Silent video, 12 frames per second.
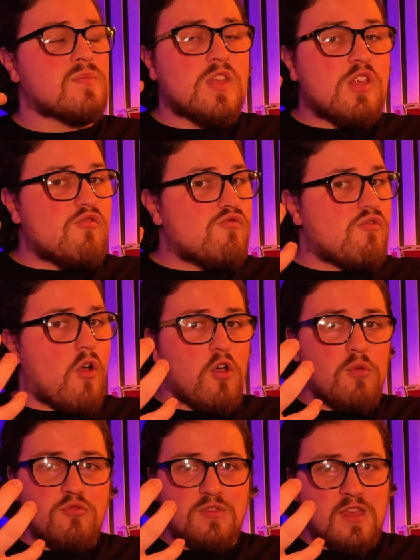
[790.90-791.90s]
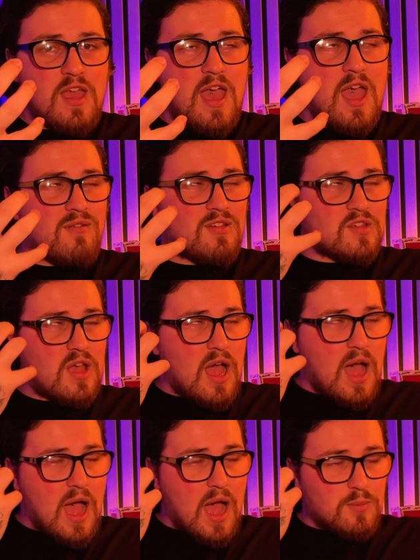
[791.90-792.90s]
The aroma in the air is
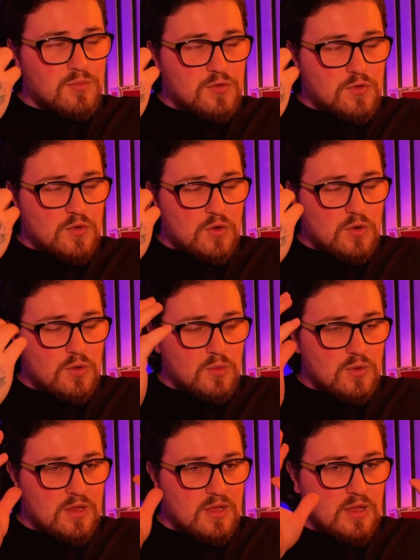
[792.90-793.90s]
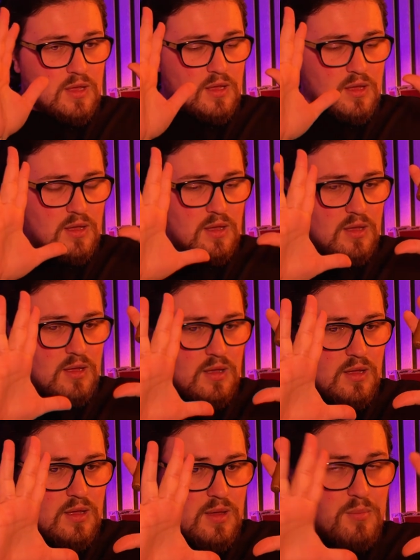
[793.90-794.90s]
absolutely
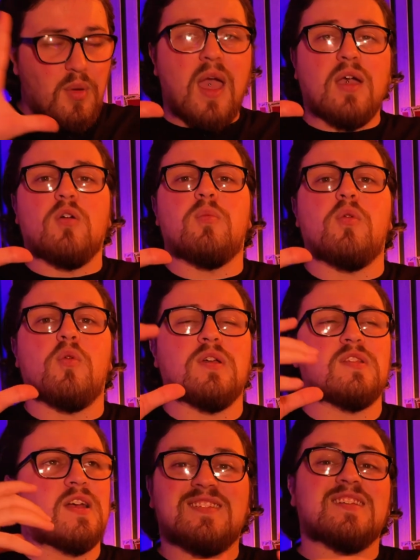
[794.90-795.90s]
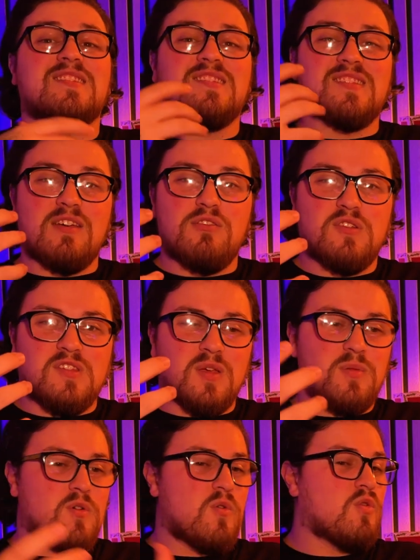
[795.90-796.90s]
impeccable. It's that
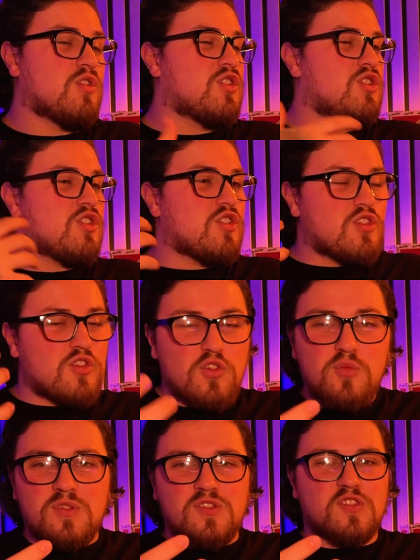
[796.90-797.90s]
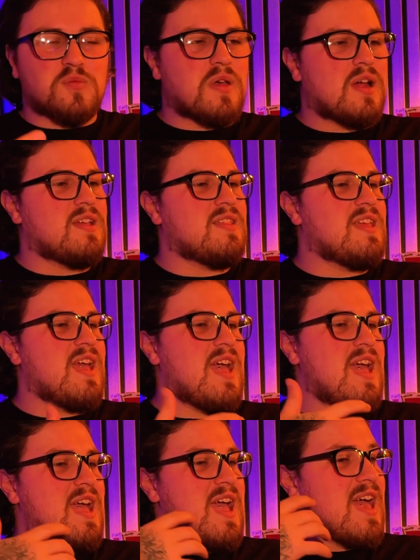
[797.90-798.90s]
stereotypical Cuban smell in the
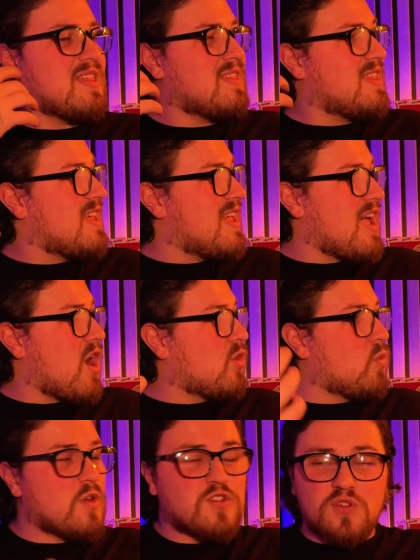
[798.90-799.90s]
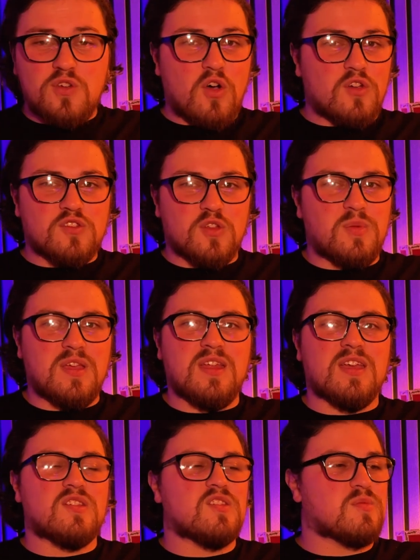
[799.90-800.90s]
air, and I wish you guys could be in
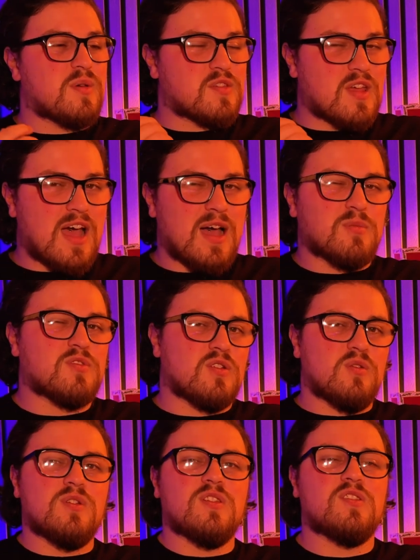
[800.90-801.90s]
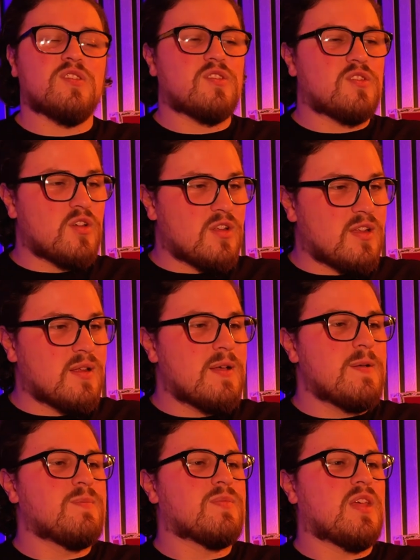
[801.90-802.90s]
here because it smells absolutely stunning
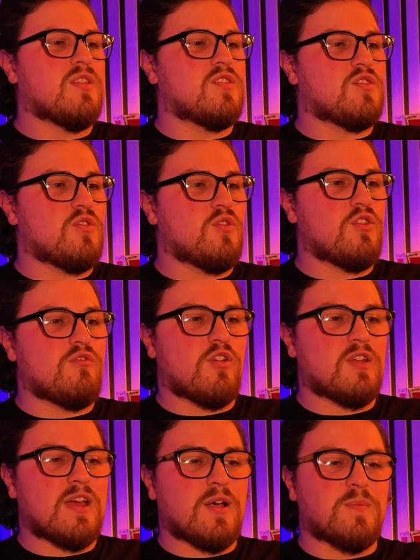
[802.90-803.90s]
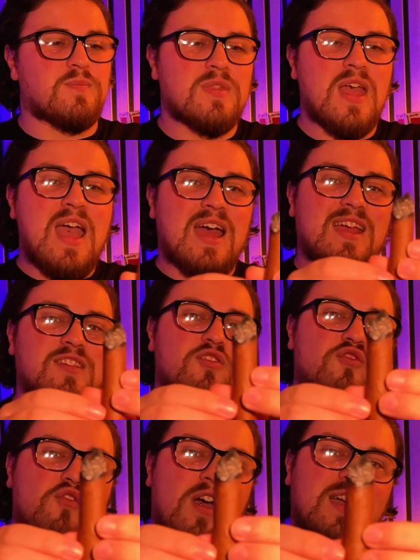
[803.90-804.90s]
in the studio right now. And here's a
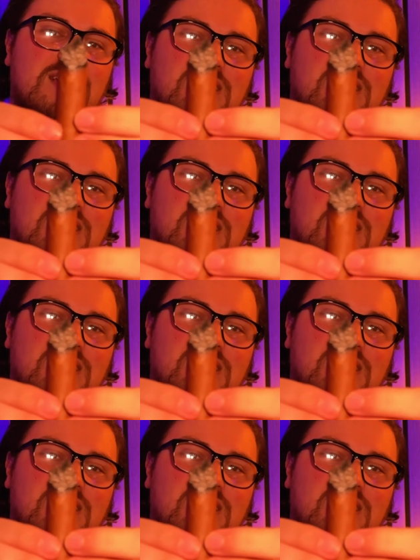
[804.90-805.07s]
great